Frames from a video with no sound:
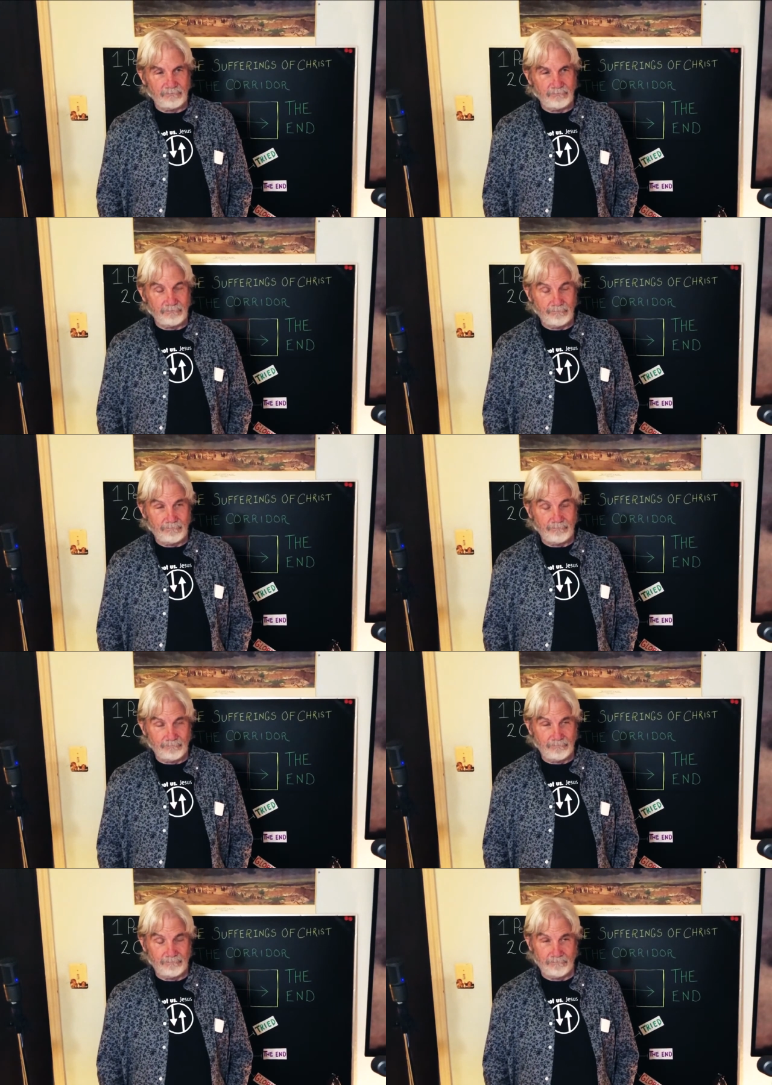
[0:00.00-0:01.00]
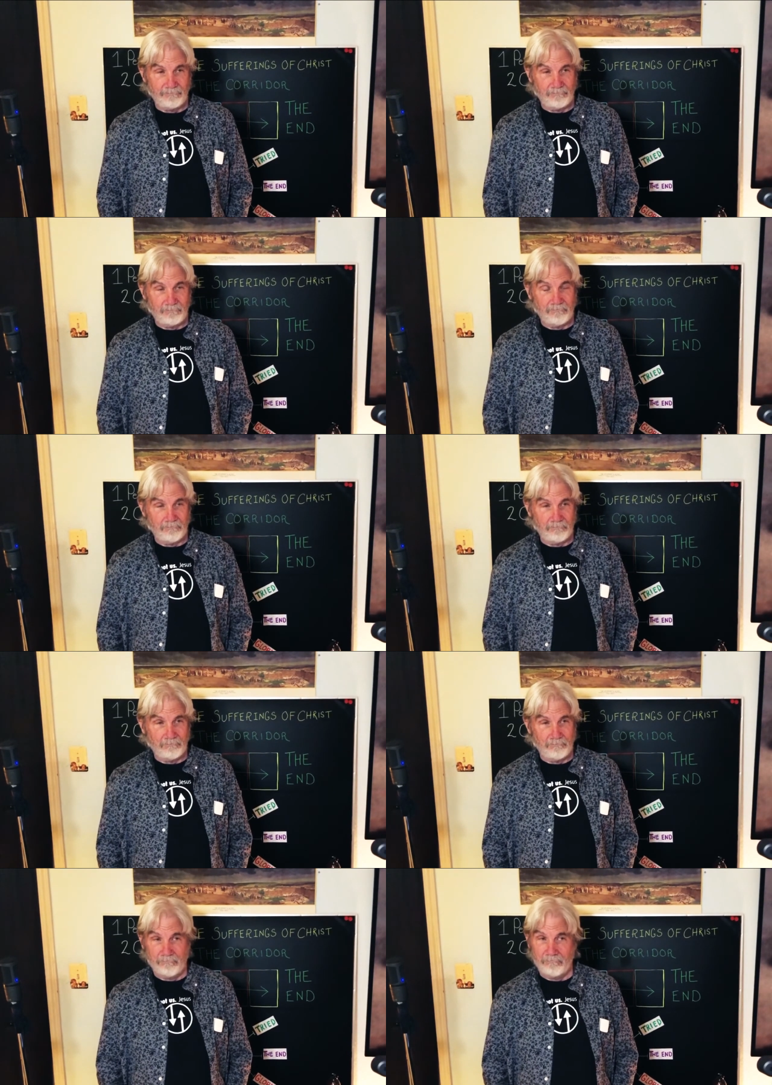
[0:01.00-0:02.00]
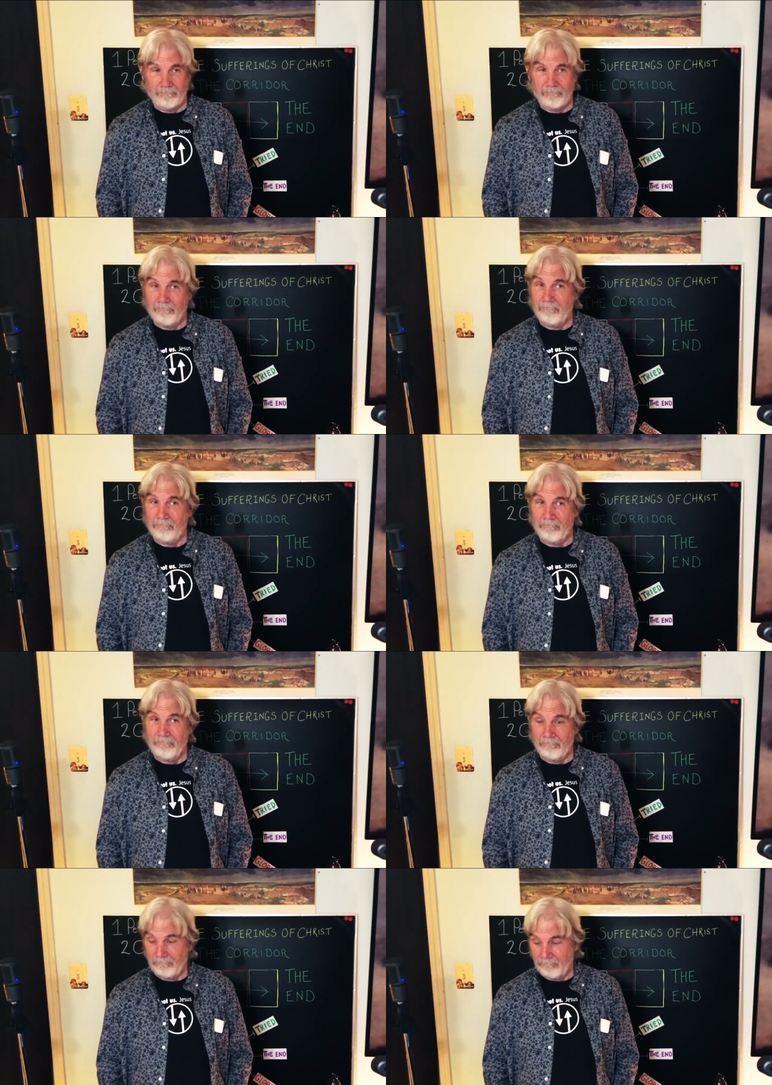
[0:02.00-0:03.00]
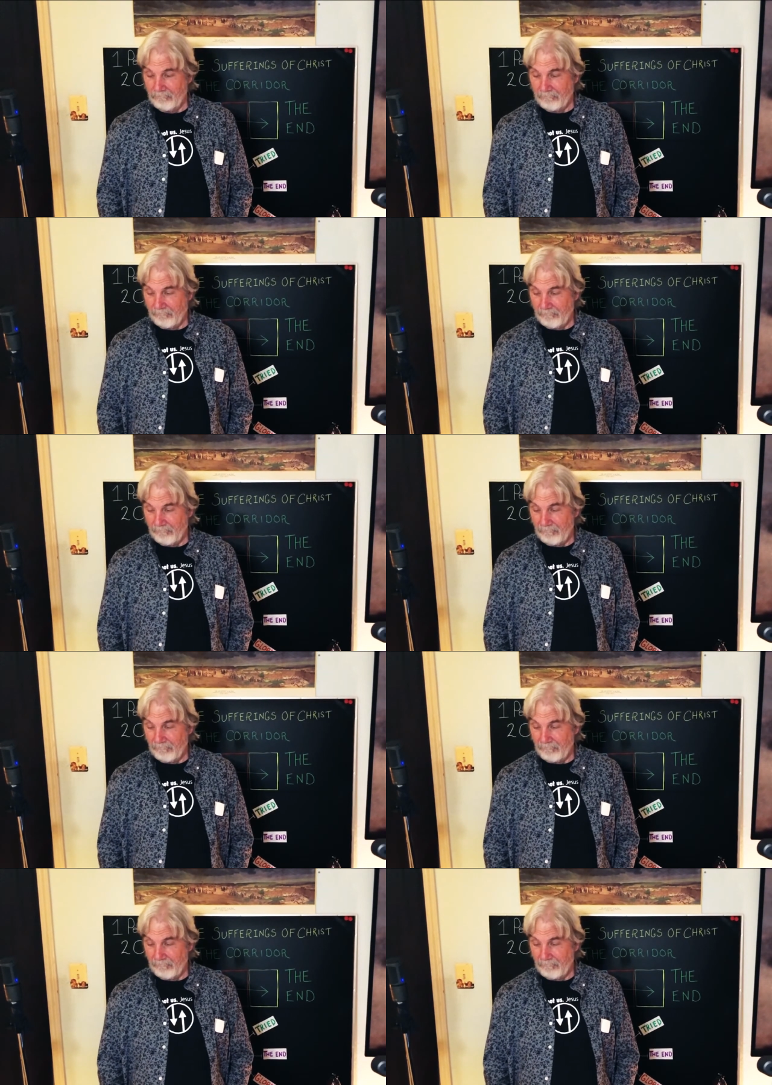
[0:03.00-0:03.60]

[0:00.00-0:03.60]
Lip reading: No one is speaking in this clip.